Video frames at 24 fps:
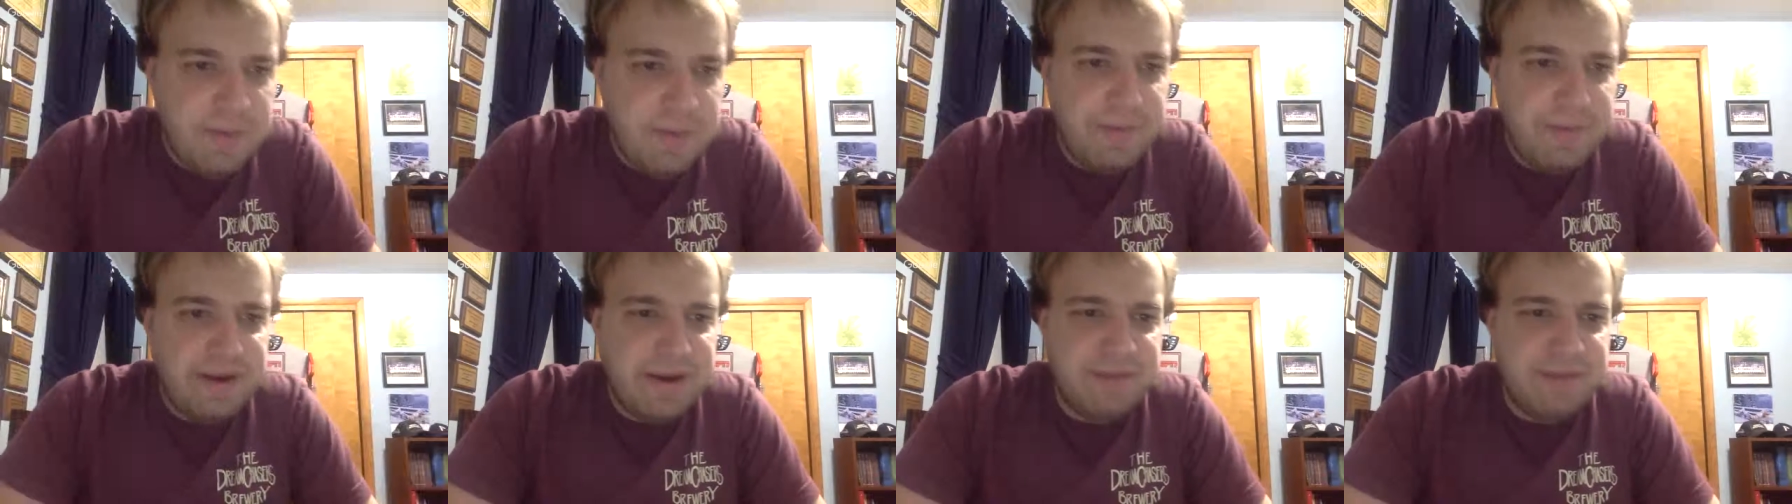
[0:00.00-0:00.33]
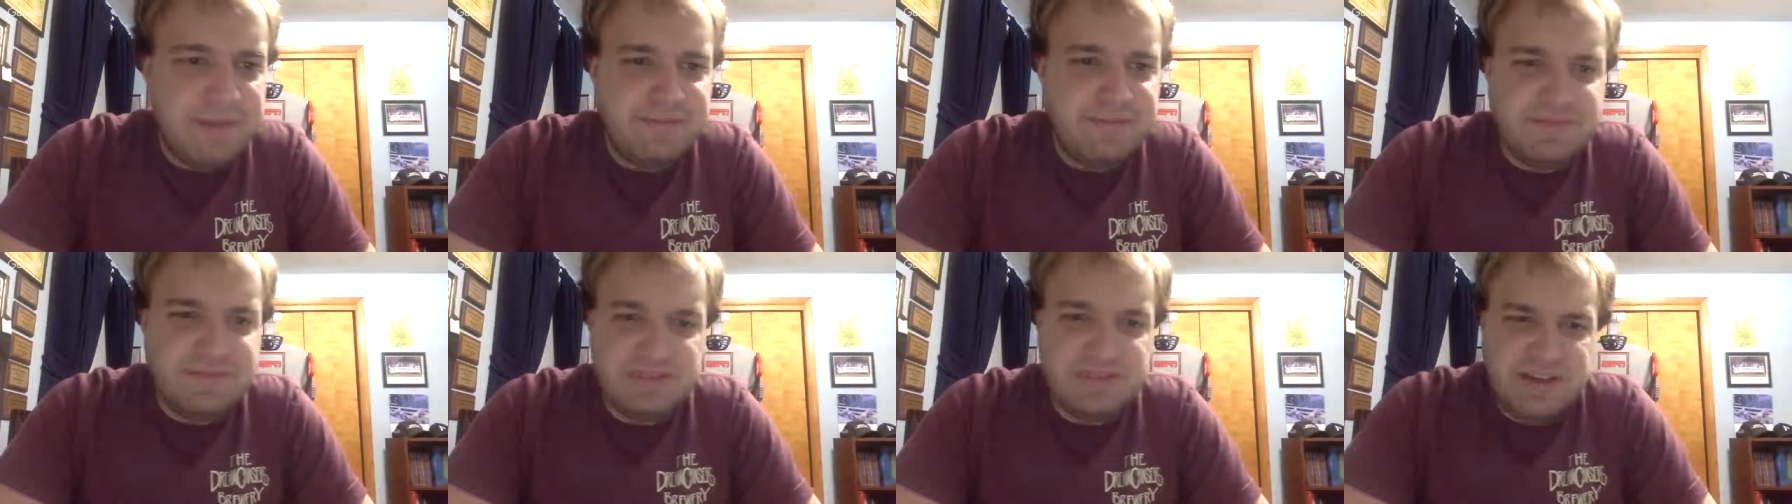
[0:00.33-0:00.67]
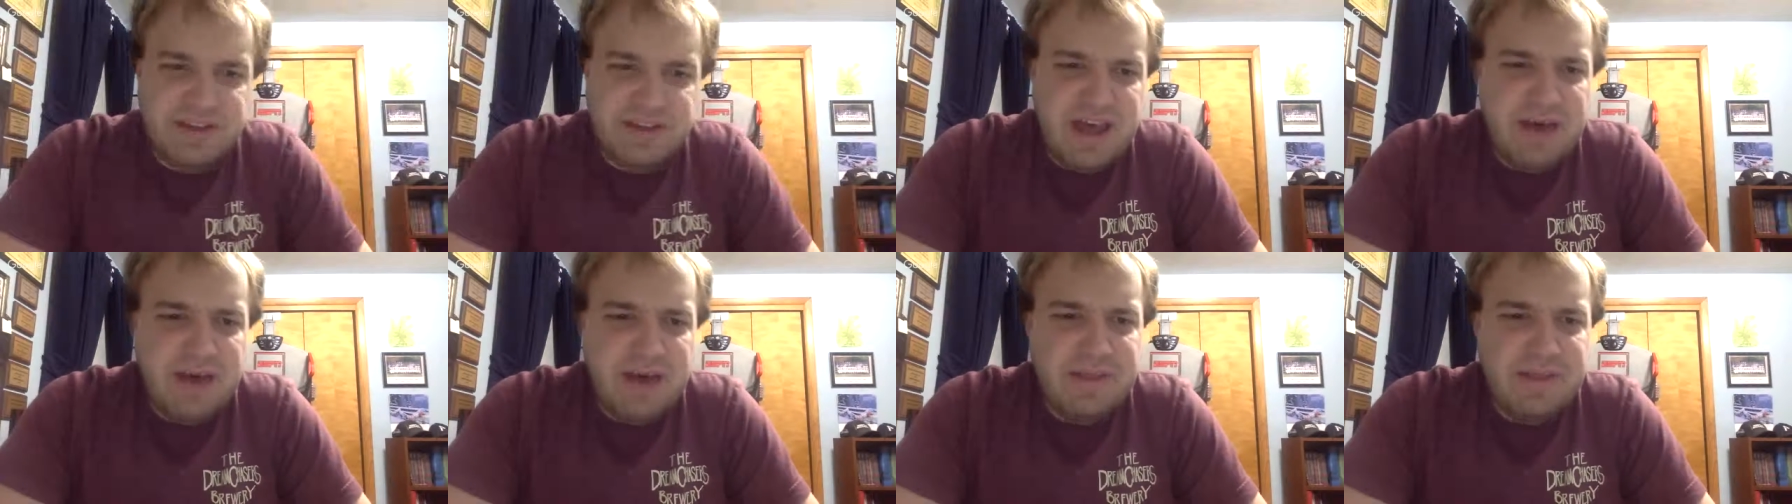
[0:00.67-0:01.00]
but um,
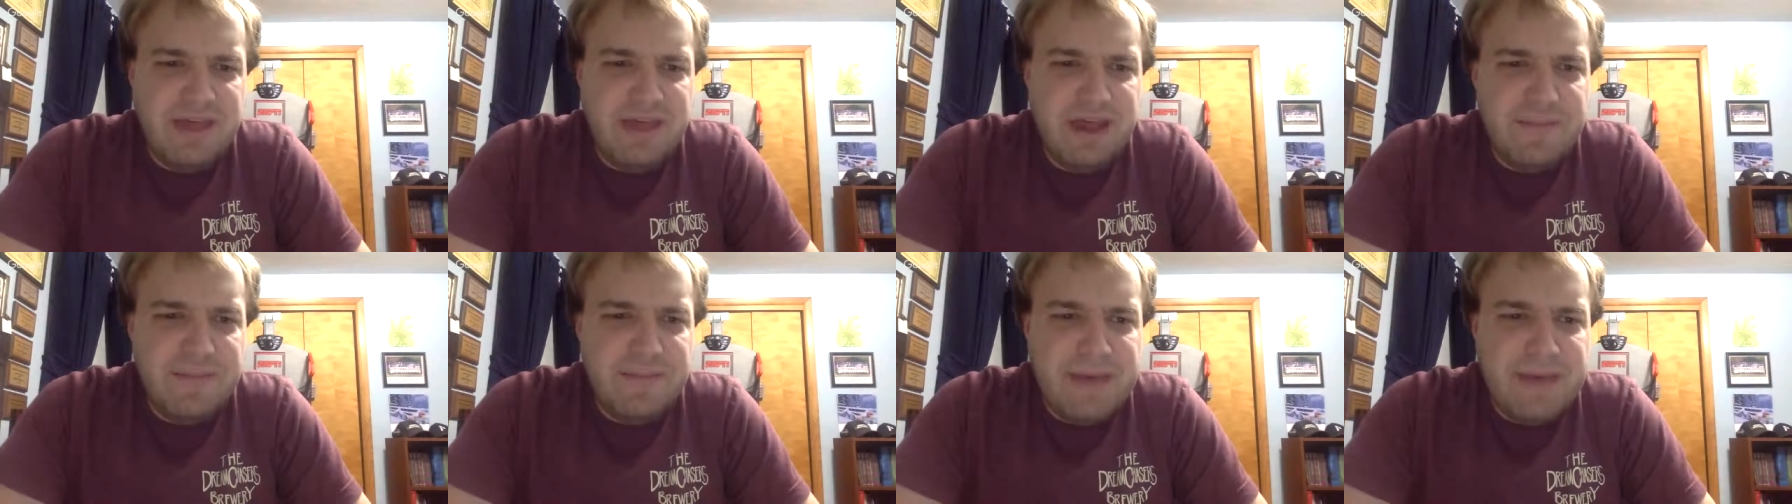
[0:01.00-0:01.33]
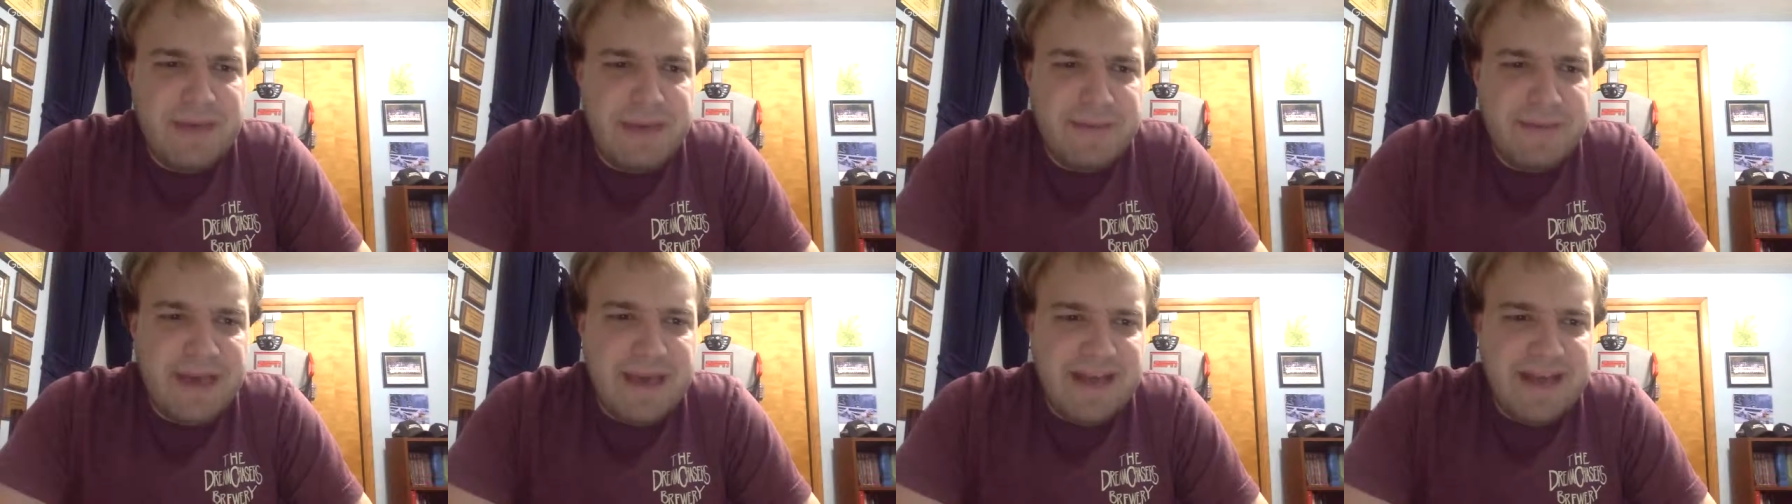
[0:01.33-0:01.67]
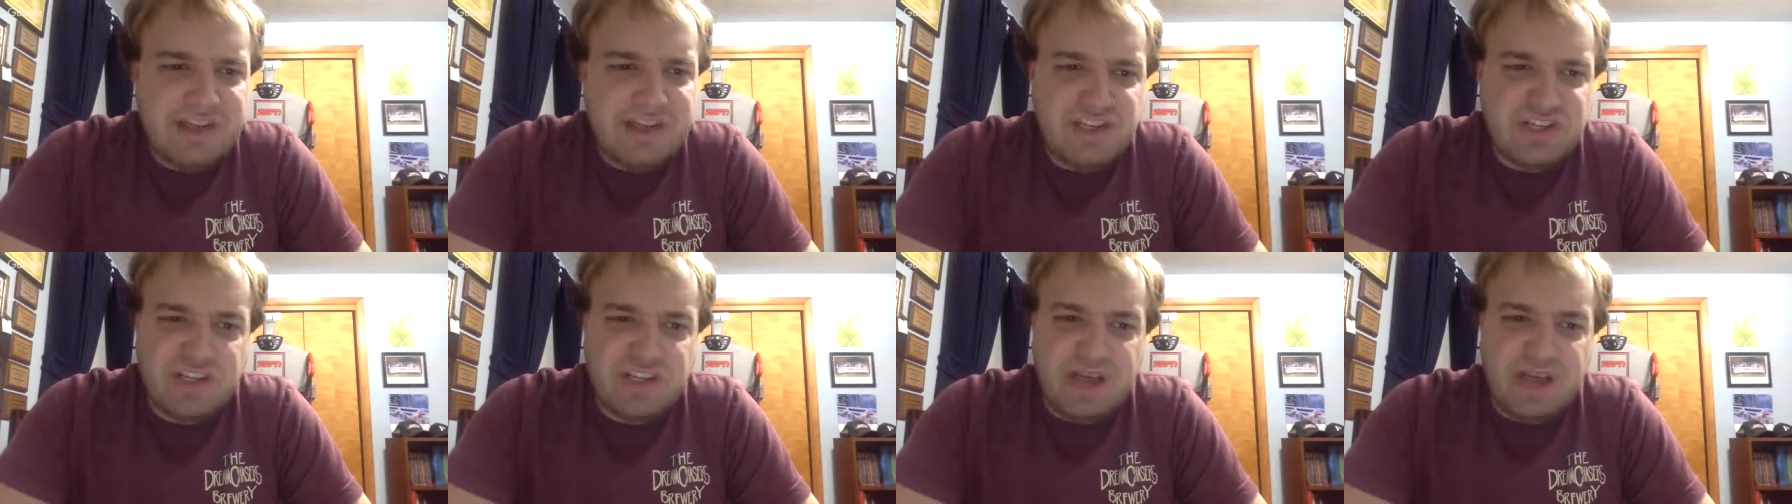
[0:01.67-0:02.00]
so not not a bad
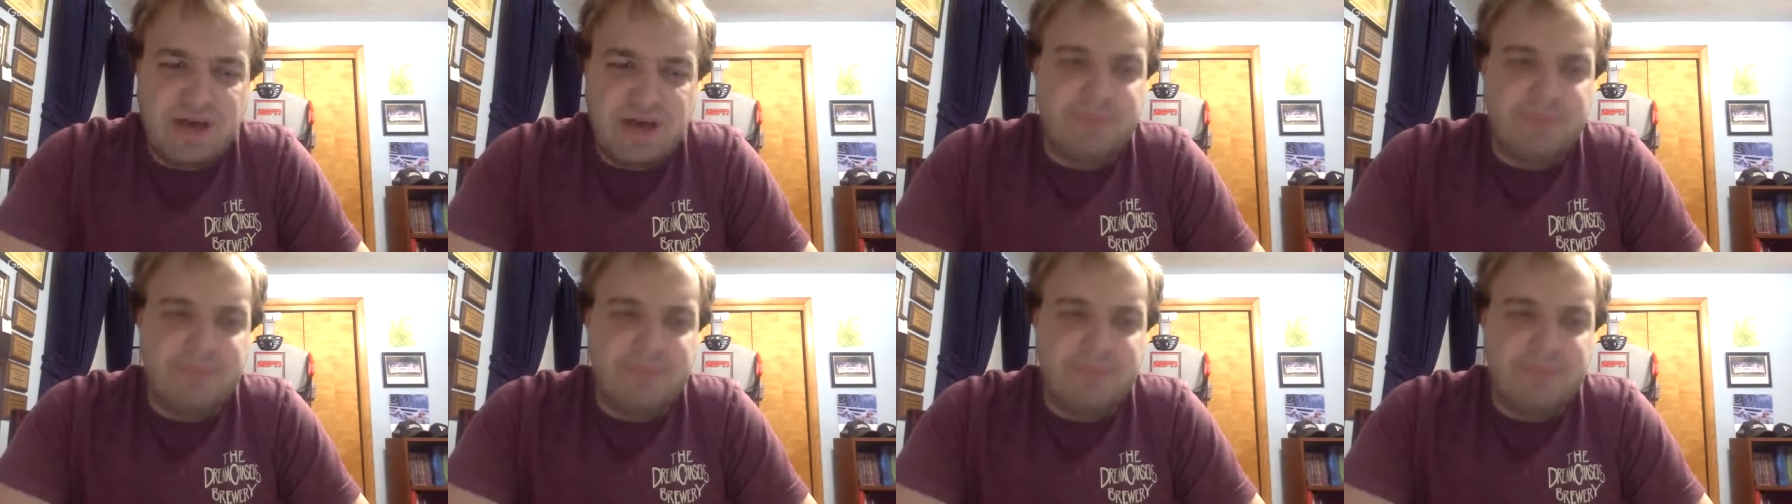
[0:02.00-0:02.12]
match.